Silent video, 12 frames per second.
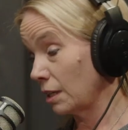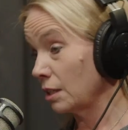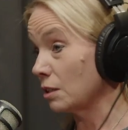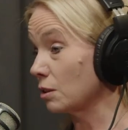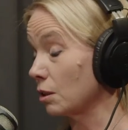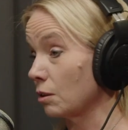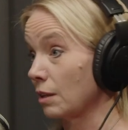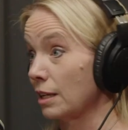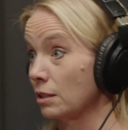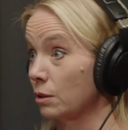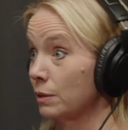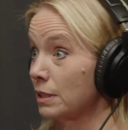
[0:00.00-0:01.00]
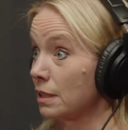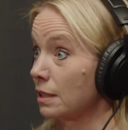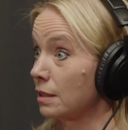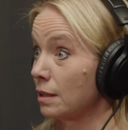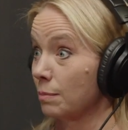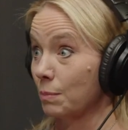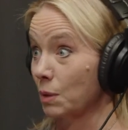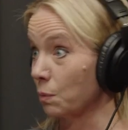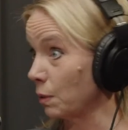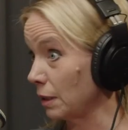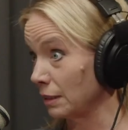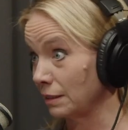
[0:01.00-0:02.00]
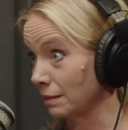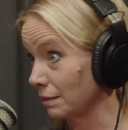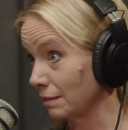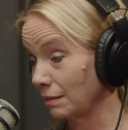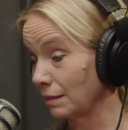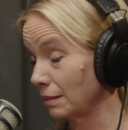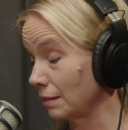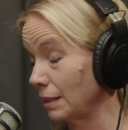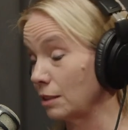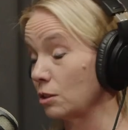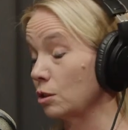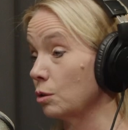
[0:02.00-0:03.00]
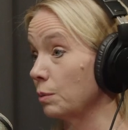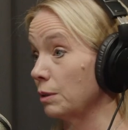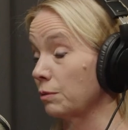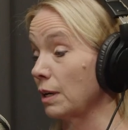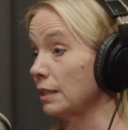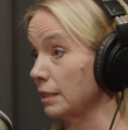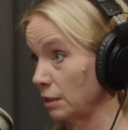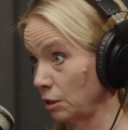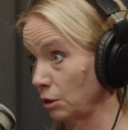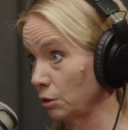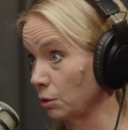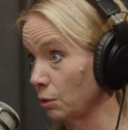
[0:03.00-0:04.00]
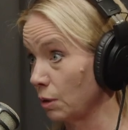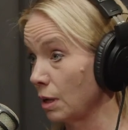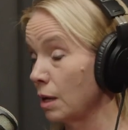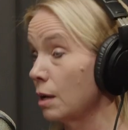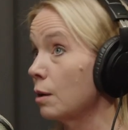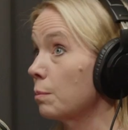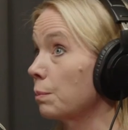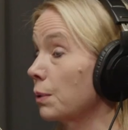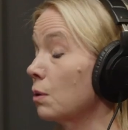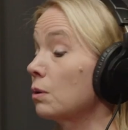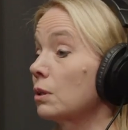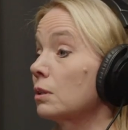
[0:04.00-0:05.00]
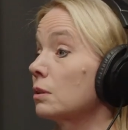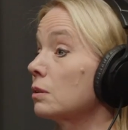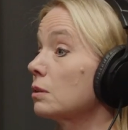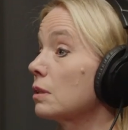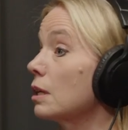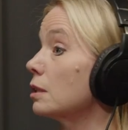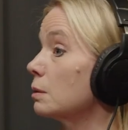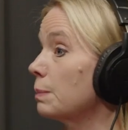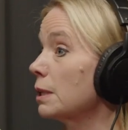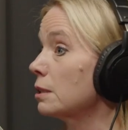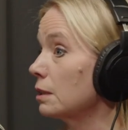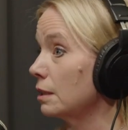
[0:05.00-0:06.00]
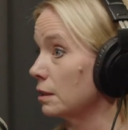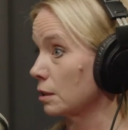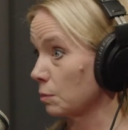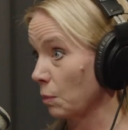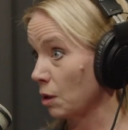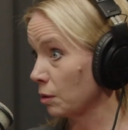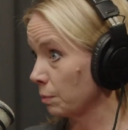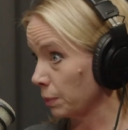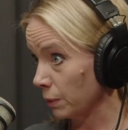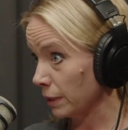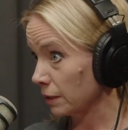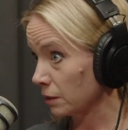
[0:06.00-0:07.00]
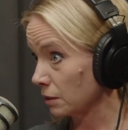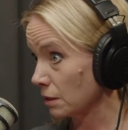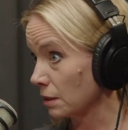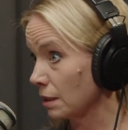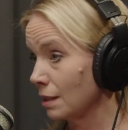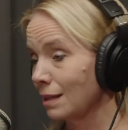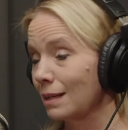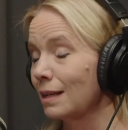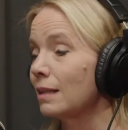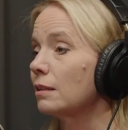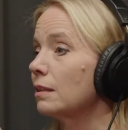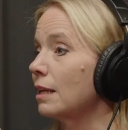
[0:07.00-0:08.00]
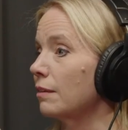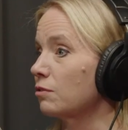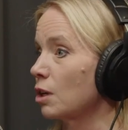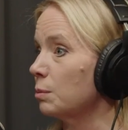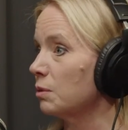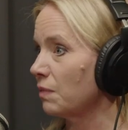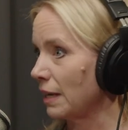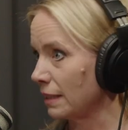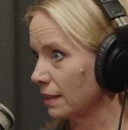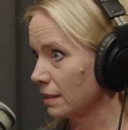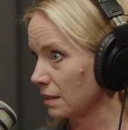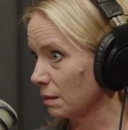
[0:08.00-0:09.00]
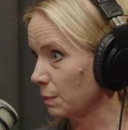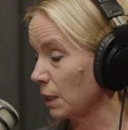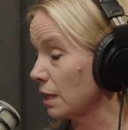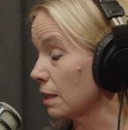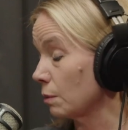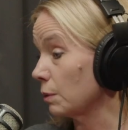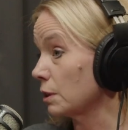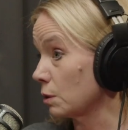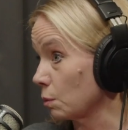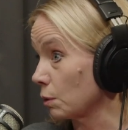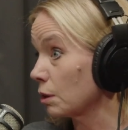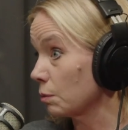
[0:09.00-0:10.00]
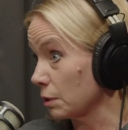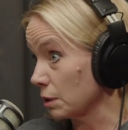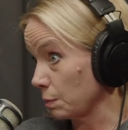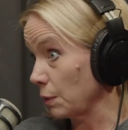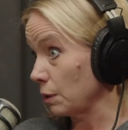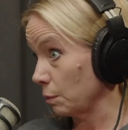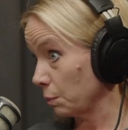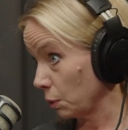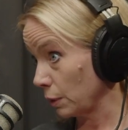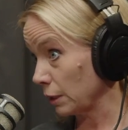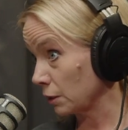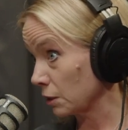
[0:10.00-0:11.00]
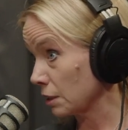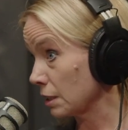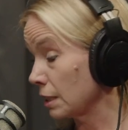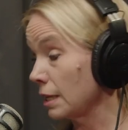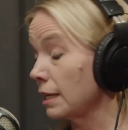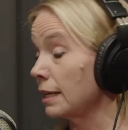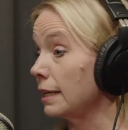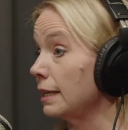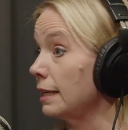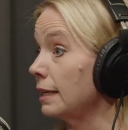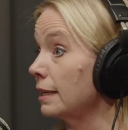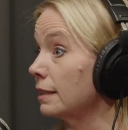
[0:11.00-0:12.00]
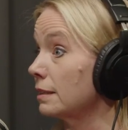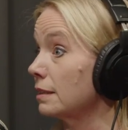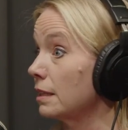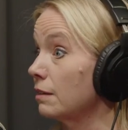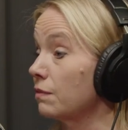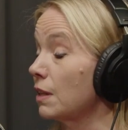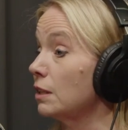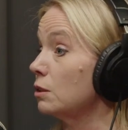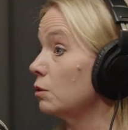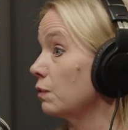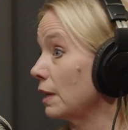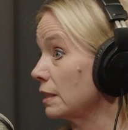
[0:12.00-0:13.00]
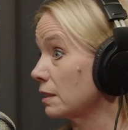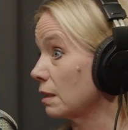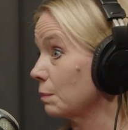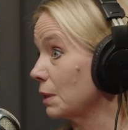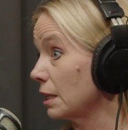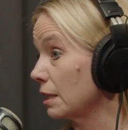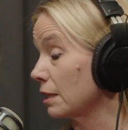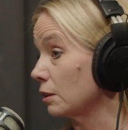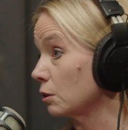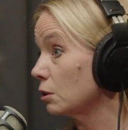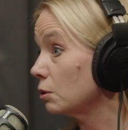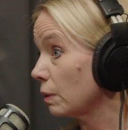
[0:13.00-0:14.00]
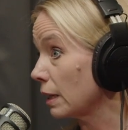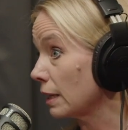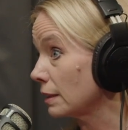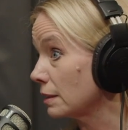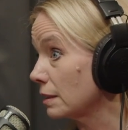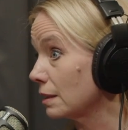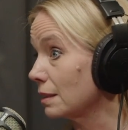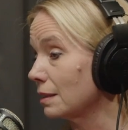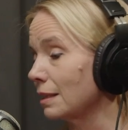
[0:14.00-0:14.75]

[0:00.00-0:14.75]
So that's always the number one issue we run into. Brokers, especially in small employers, they have trouble finding somebody that wants to work with small employers. And if they do find somebody that'll do it, they